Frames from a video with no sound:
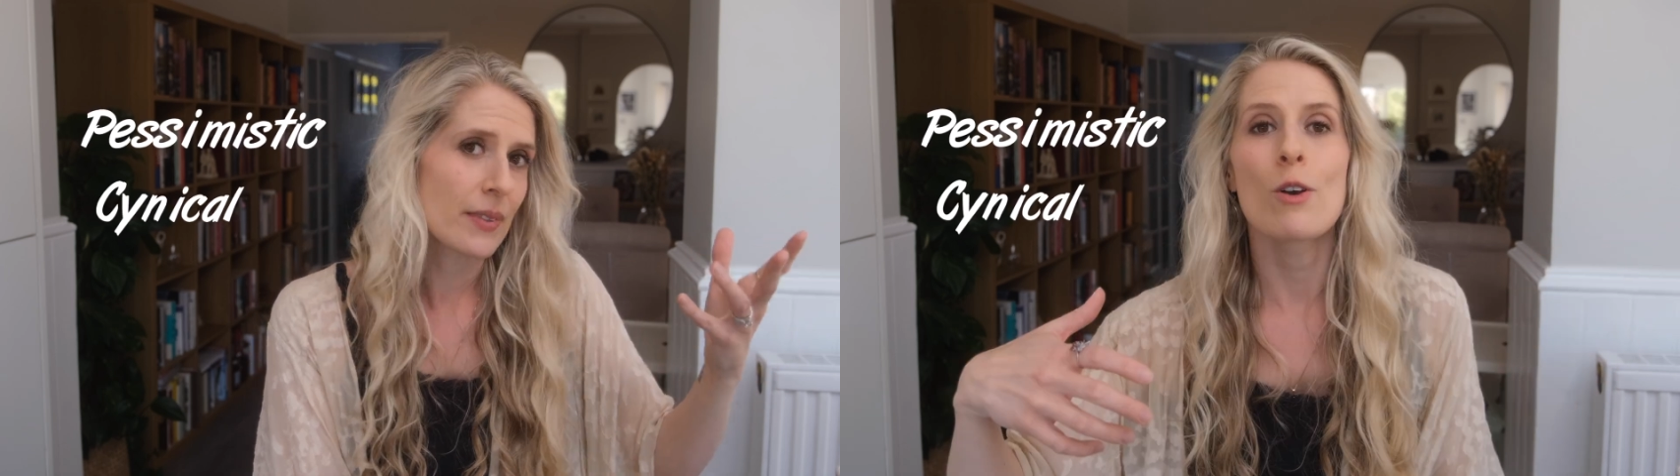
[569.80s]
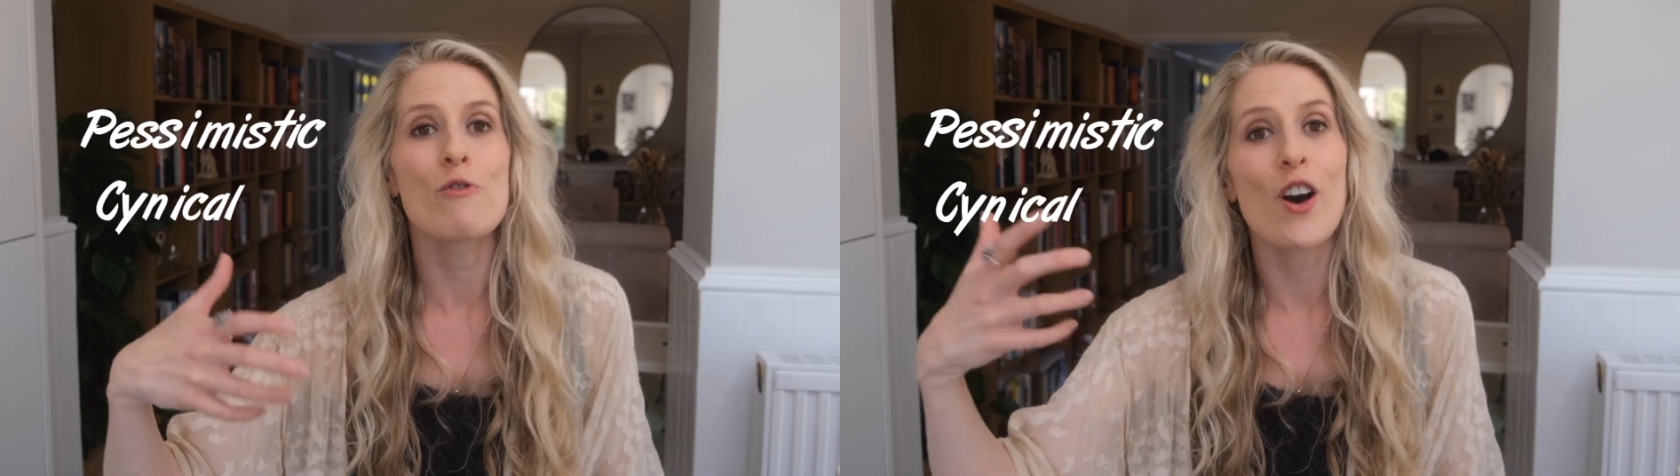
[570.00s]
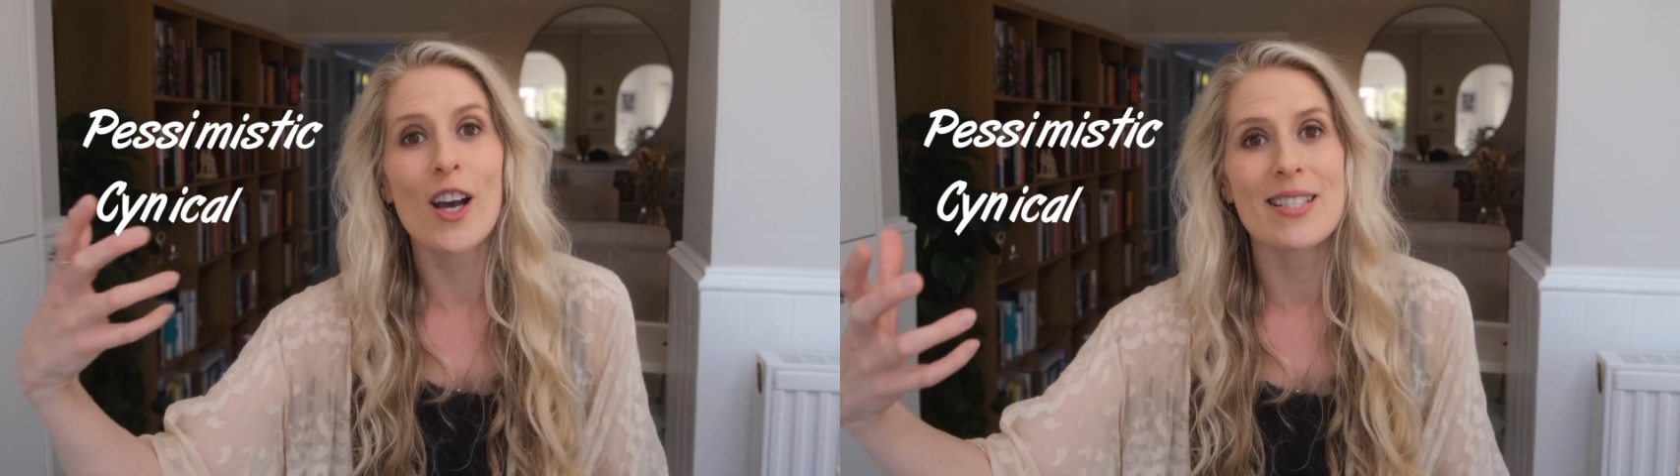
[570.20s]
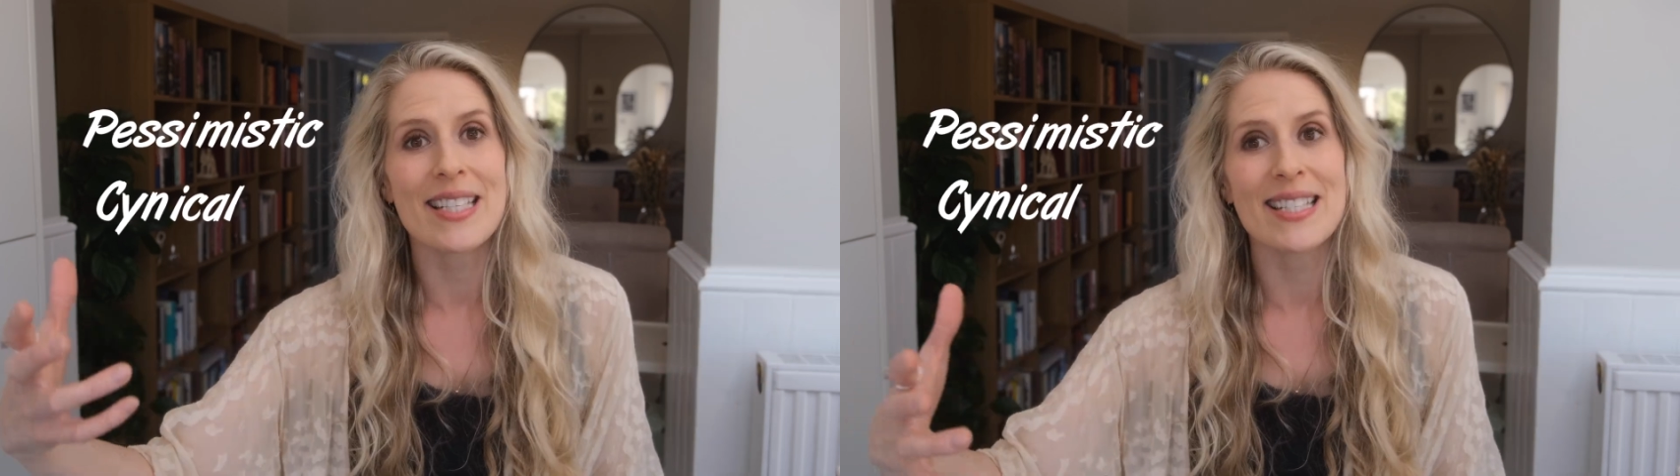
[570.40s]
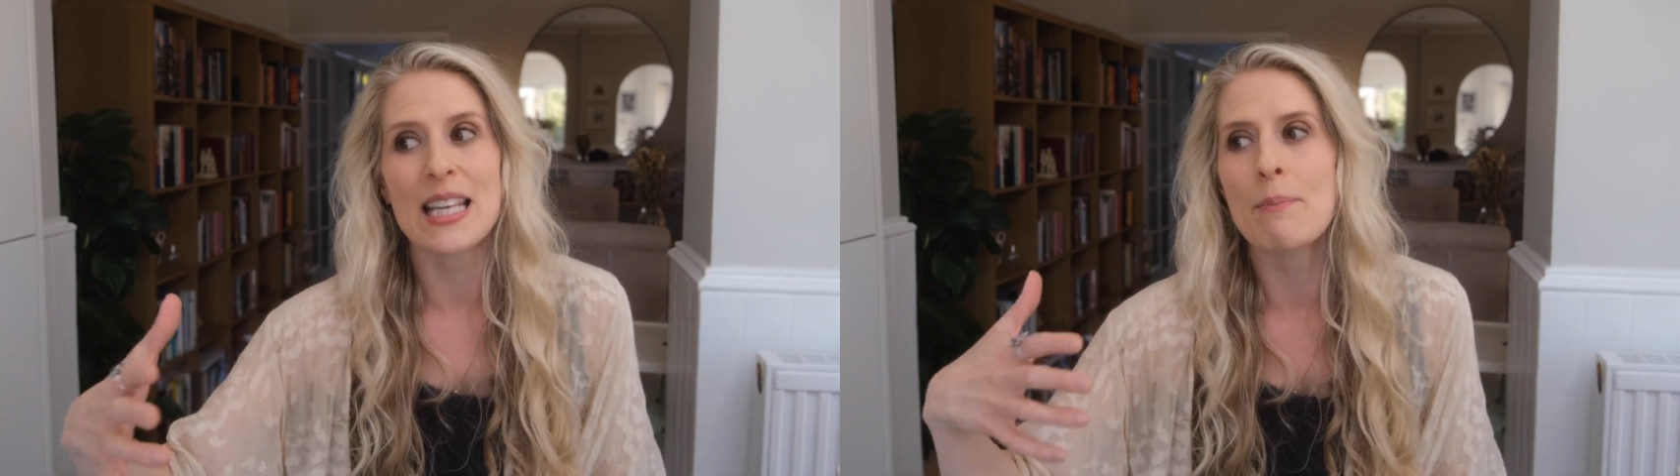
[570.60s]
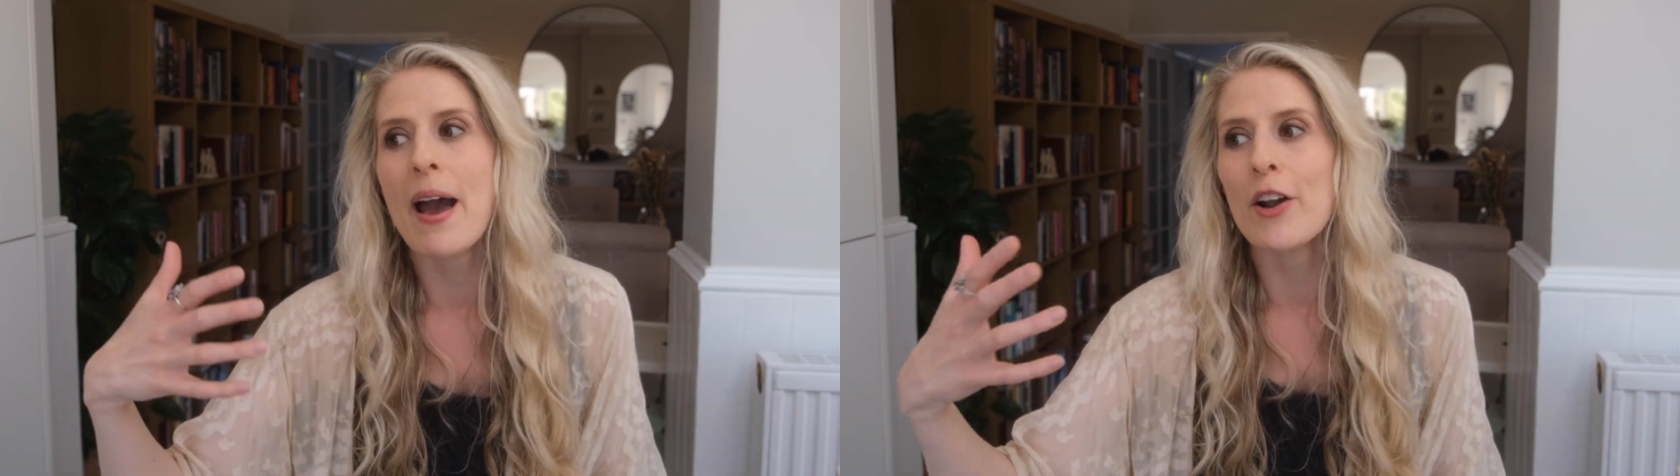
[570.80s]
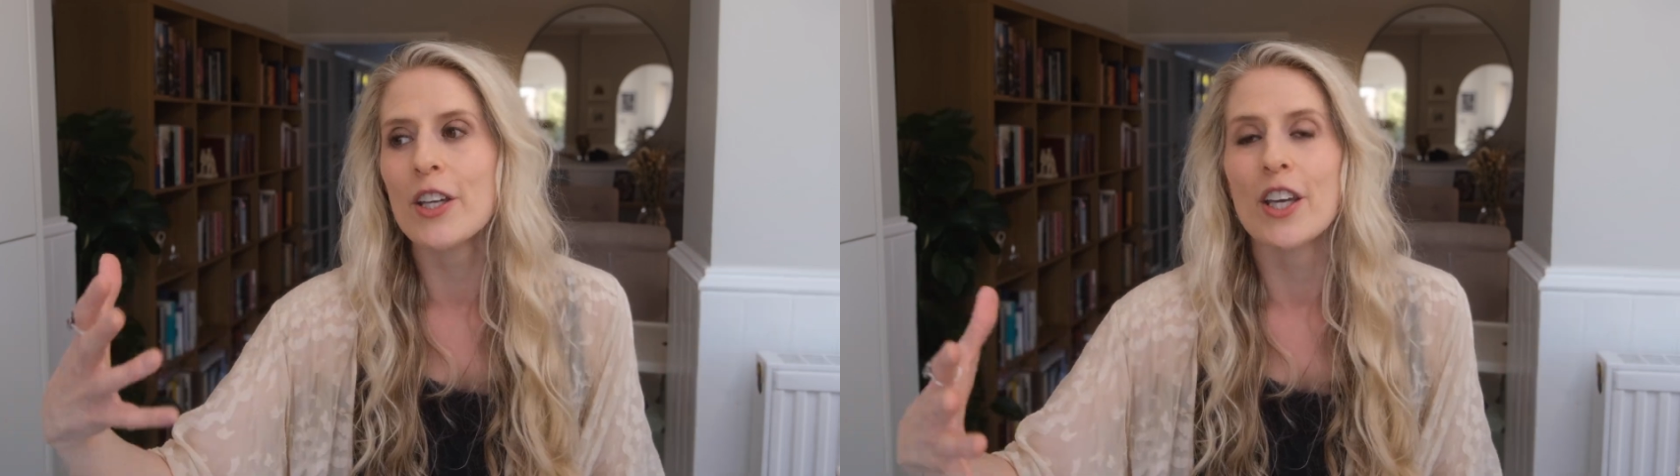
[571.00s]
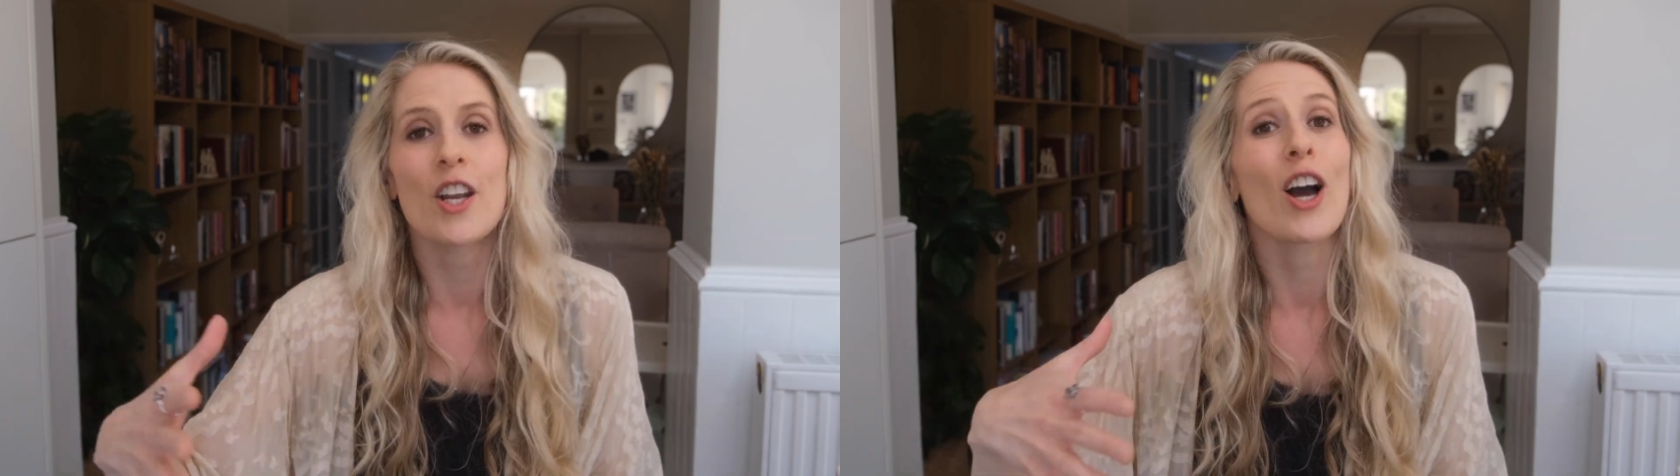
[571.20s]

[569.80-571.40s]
versus the American